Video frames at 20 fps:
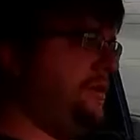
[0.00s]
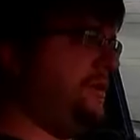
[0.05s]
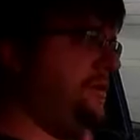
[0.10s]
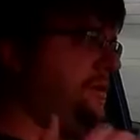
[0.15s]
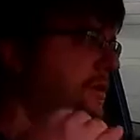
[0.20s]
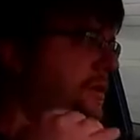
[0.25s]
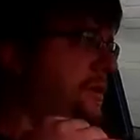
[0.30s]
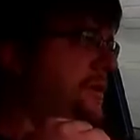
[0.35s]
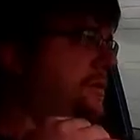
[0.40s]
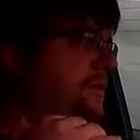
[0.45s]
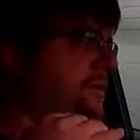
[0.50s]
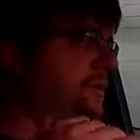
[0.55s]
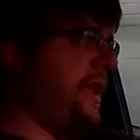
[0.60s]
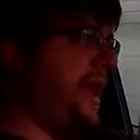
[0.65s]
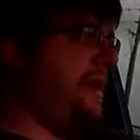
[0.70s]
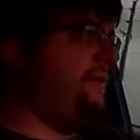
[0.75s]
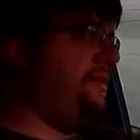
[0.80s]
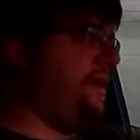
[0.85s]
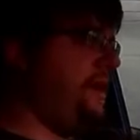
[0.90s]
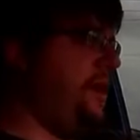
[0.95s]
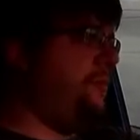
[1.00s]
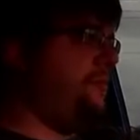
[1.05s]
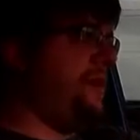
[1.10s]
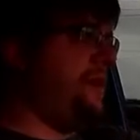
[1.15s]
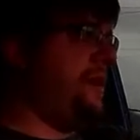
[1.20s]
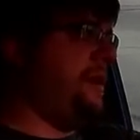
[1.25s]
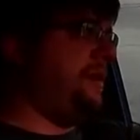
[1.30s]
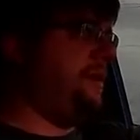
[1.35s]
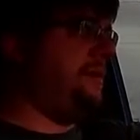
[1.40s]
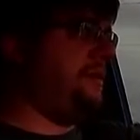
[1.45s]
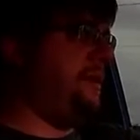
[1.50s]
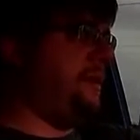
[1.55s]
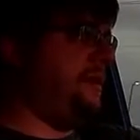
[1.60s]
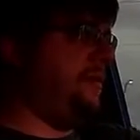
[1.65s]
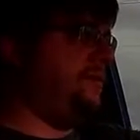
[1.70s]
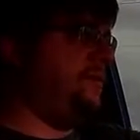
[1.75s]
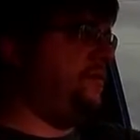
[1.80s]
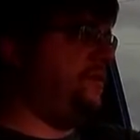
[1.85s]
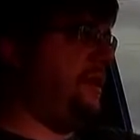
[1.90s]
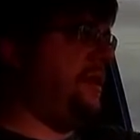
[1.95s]
just you just have that open, and it's
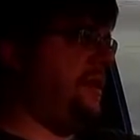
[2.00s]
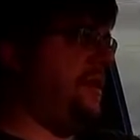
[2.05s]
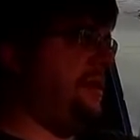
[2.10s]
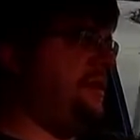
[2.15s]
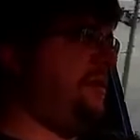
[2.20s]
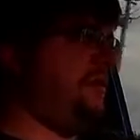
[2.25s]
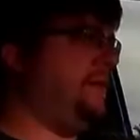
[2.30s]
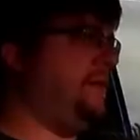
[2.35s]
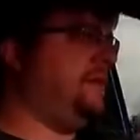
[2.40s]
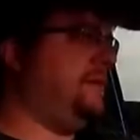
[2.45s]
it's really